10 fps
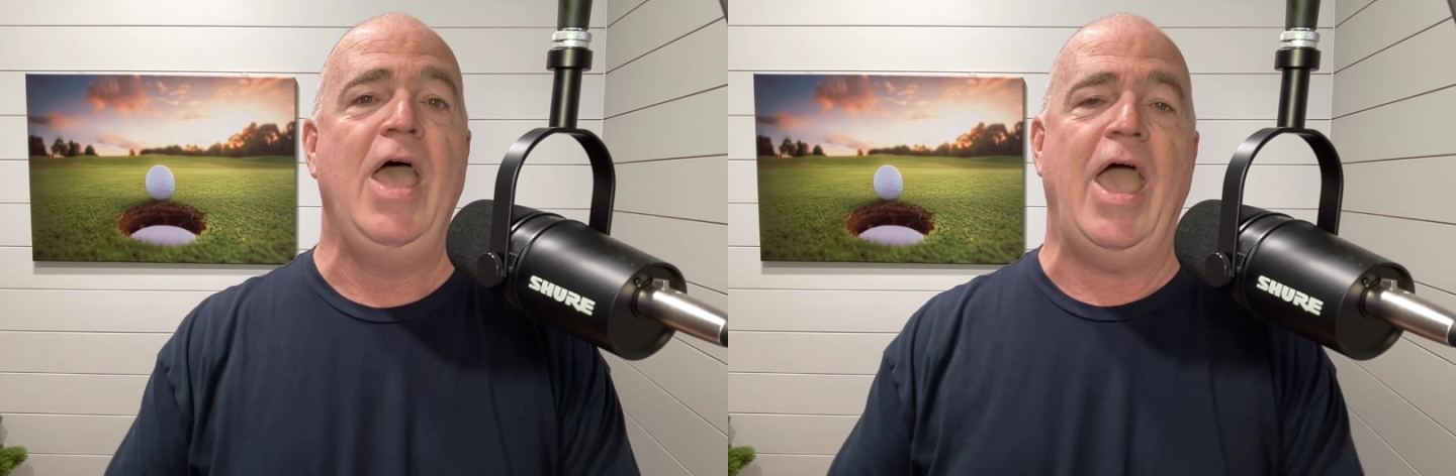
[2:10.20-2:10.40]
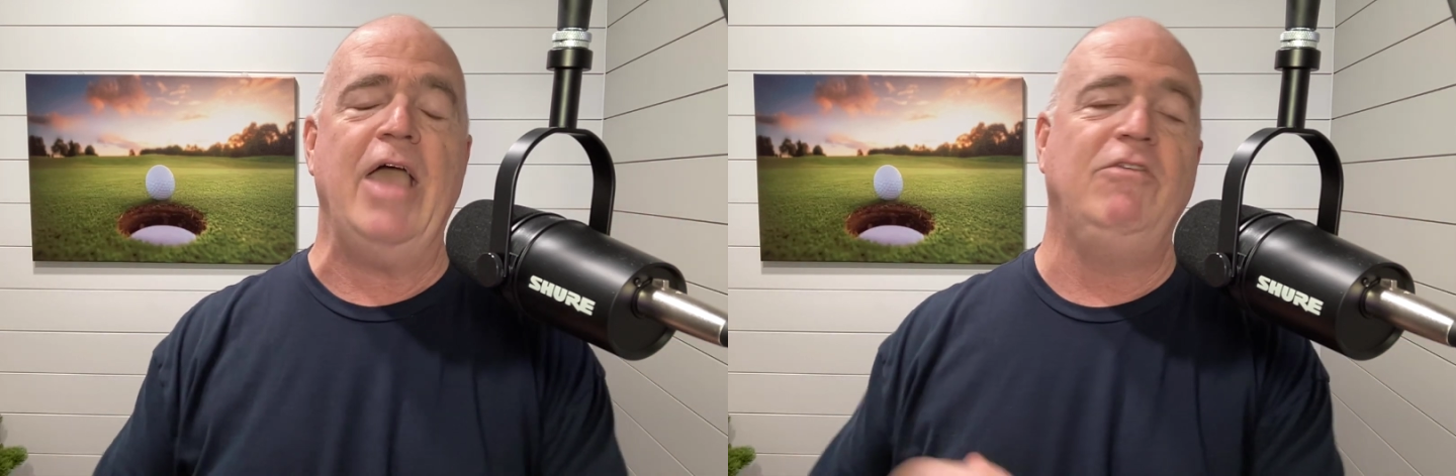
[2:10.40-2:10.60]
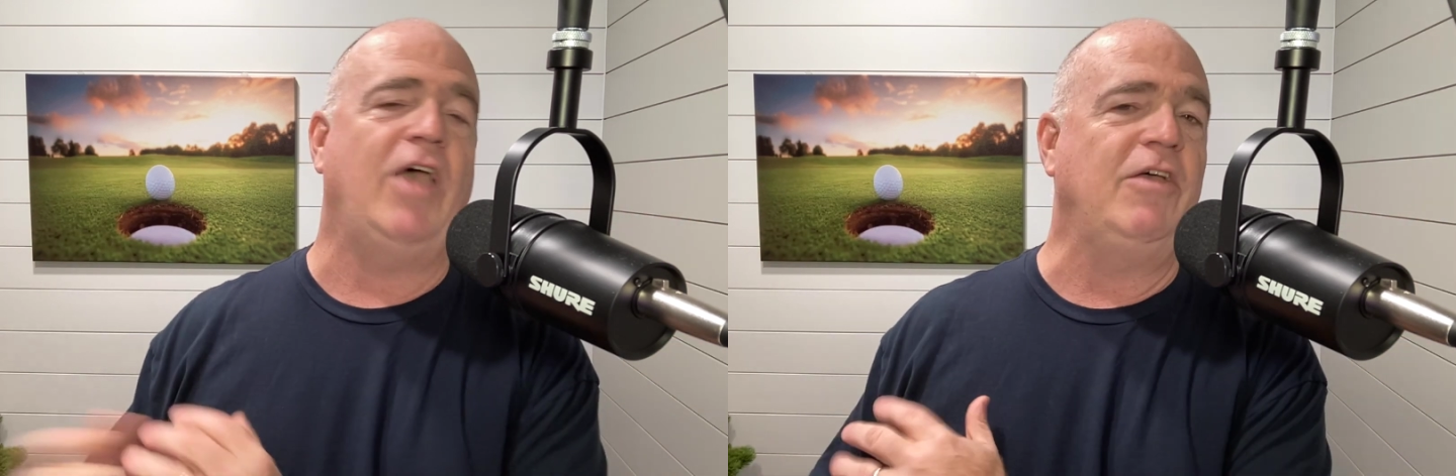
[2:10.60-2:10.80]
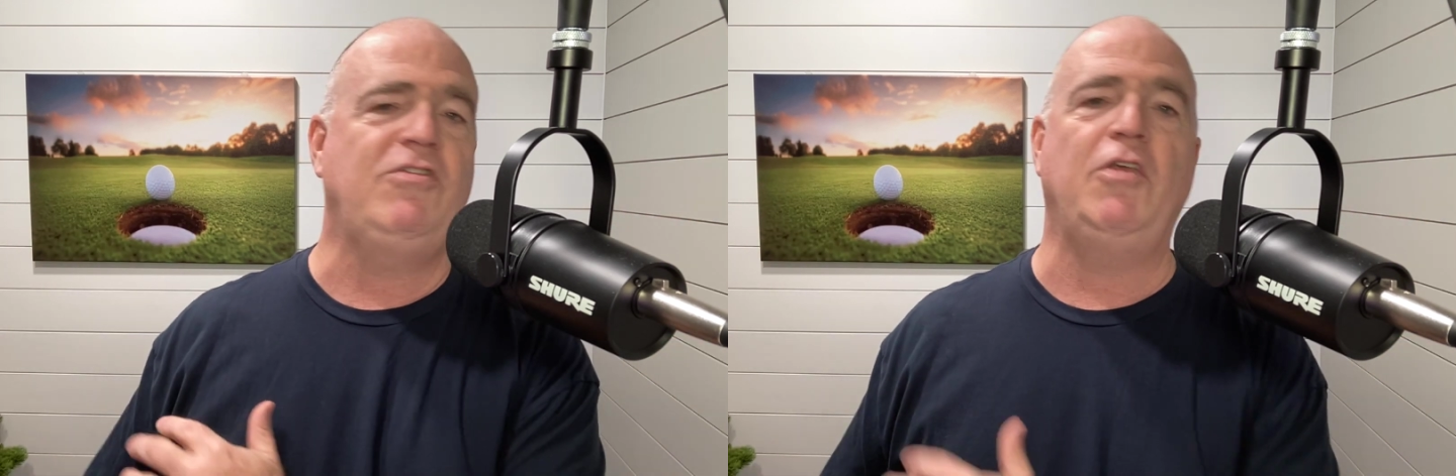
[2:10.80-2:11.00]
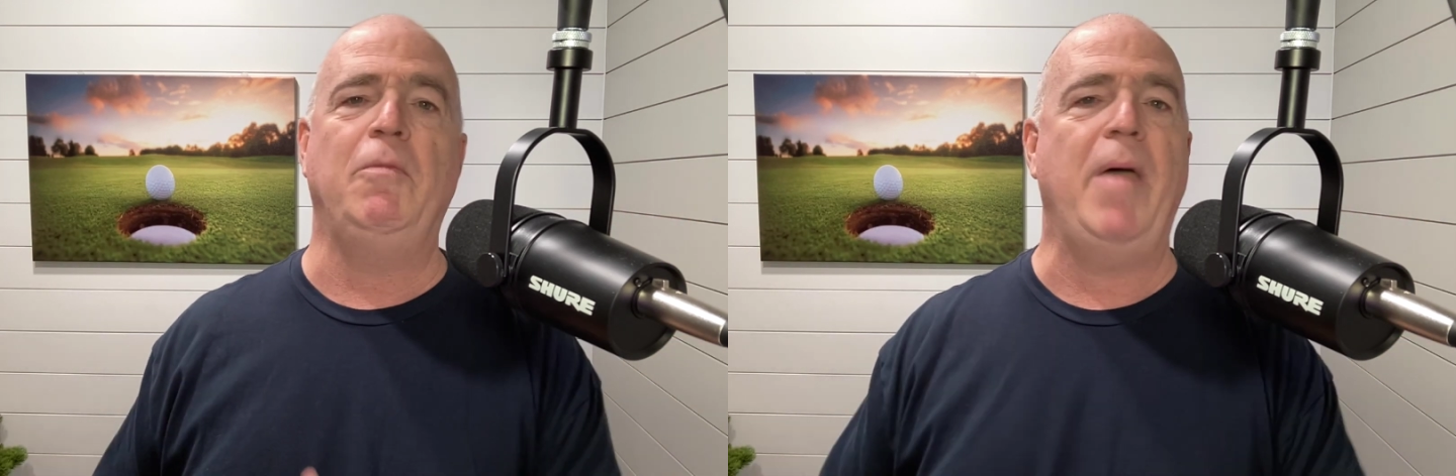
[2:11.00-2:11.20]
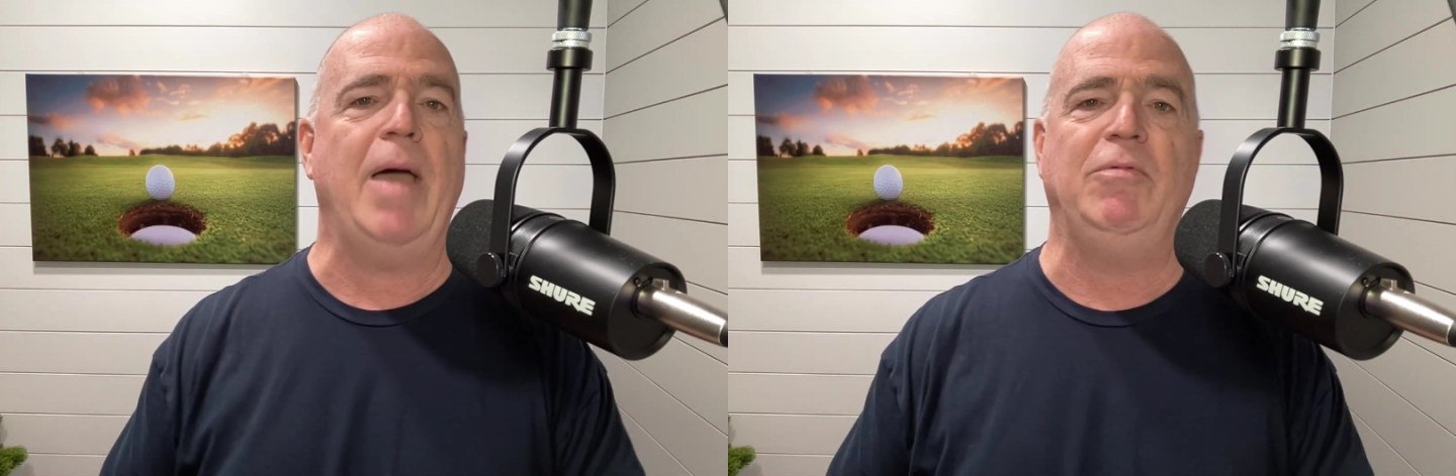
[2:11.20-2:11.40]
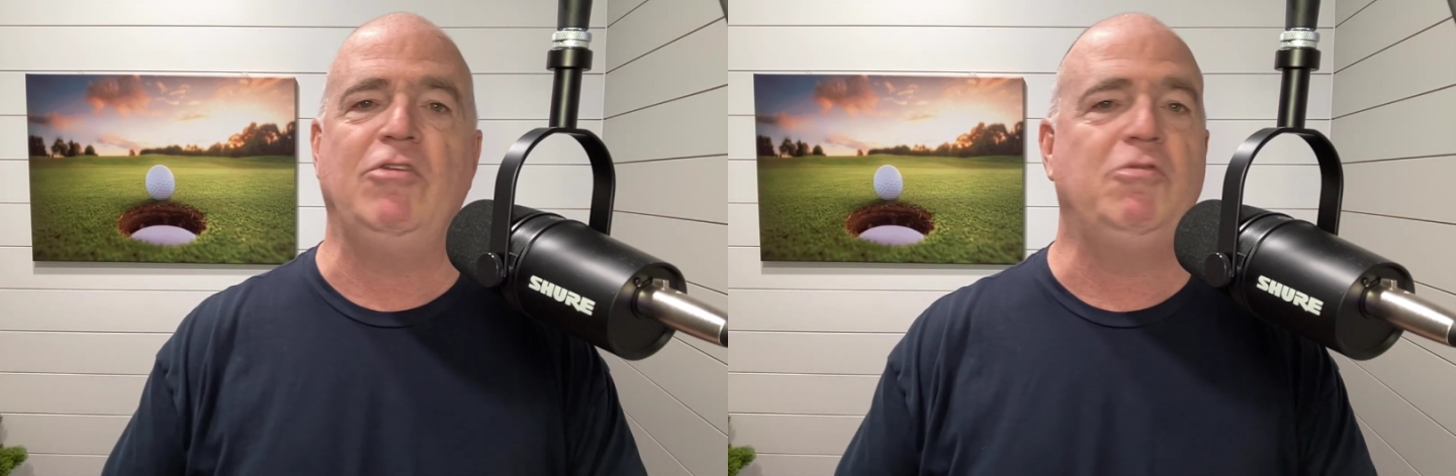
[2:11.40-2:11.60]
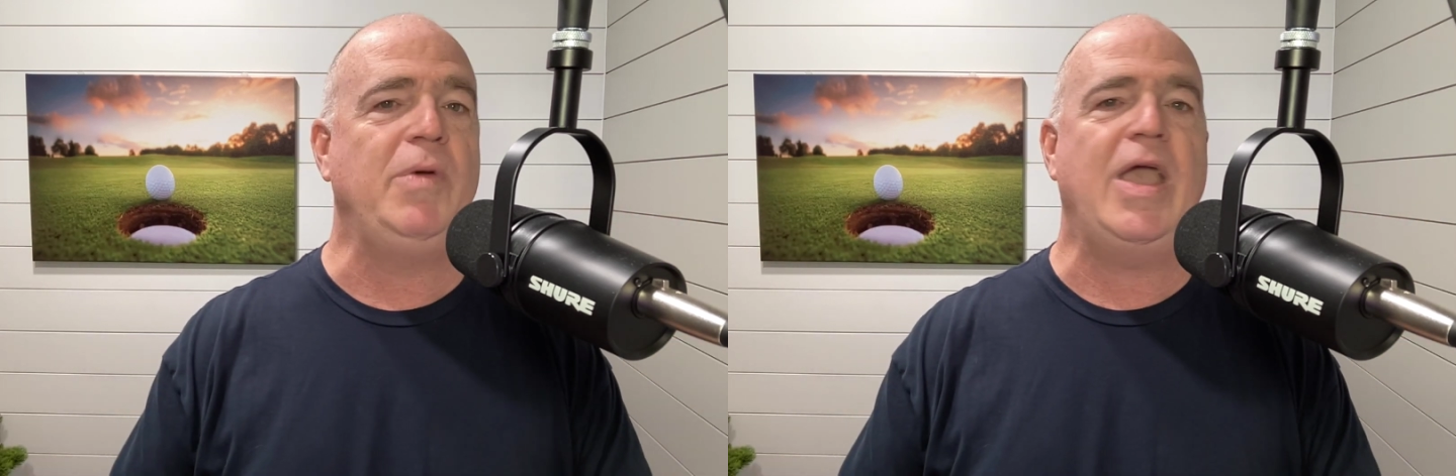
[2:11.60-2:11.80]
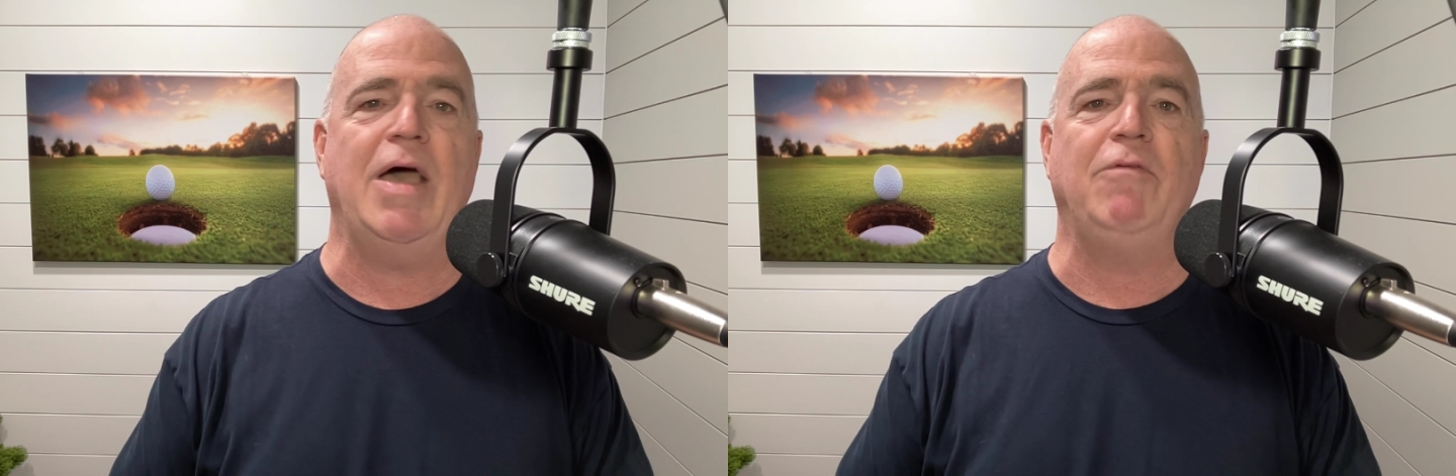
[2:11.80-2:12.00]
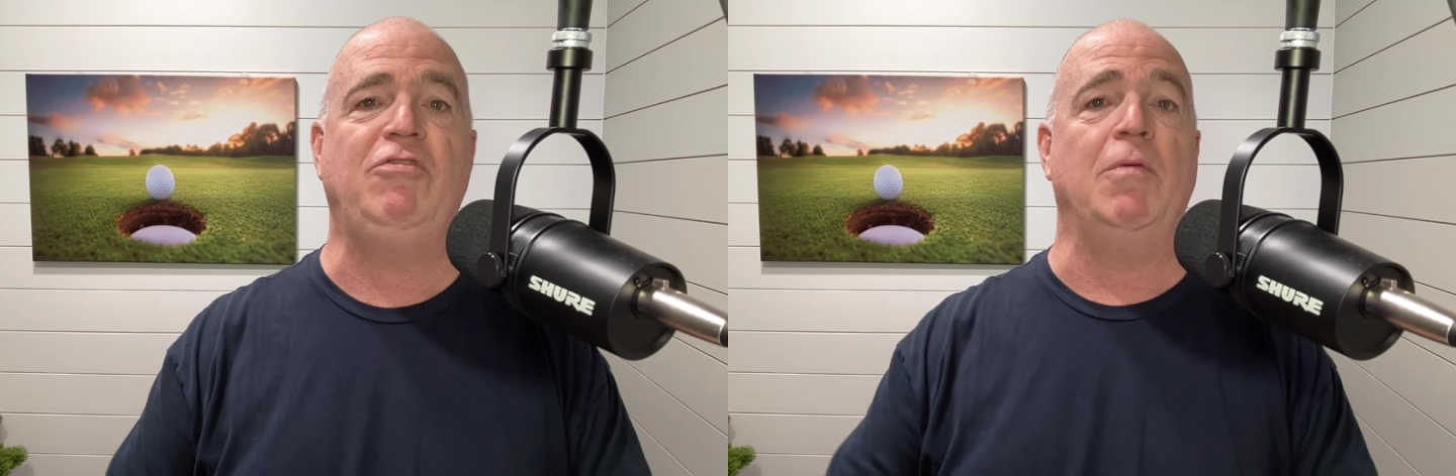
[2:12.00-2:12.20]
And as Southern Baptists, we
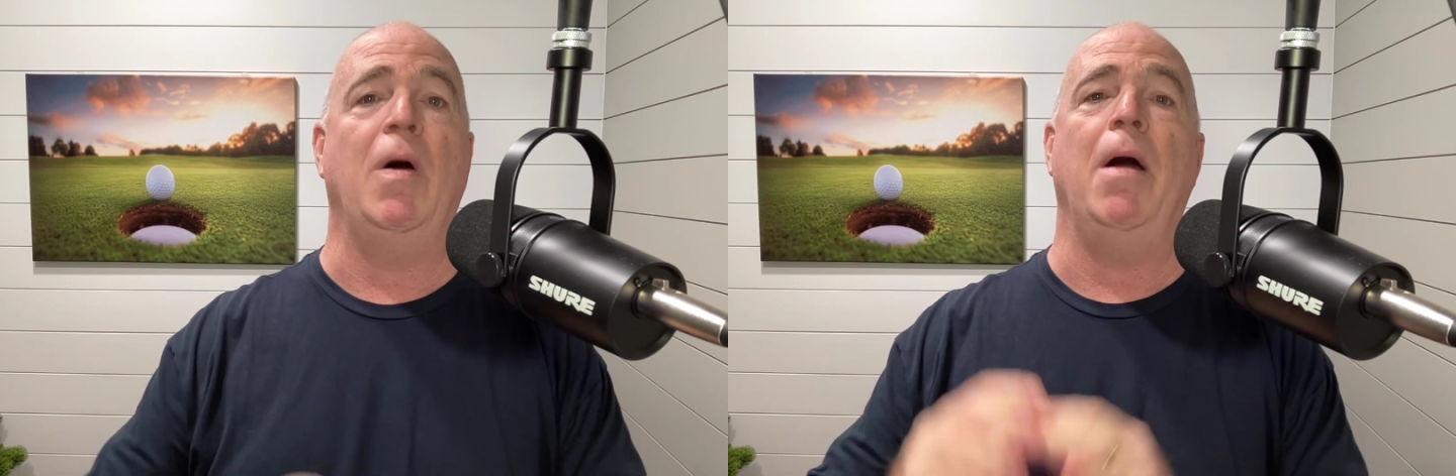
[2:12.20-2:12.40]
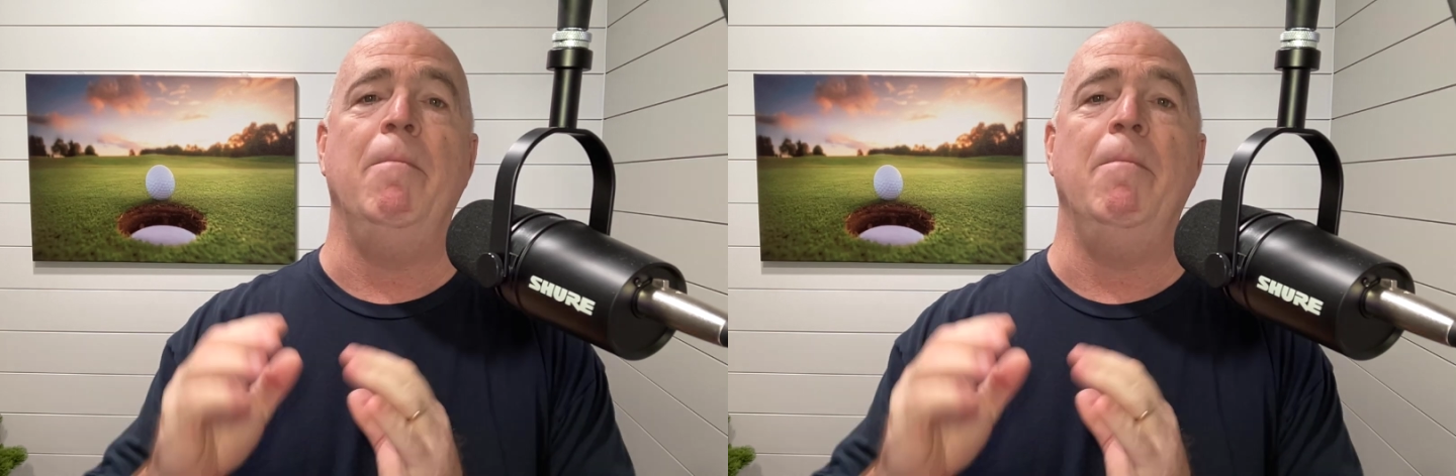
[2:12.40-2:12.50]
have some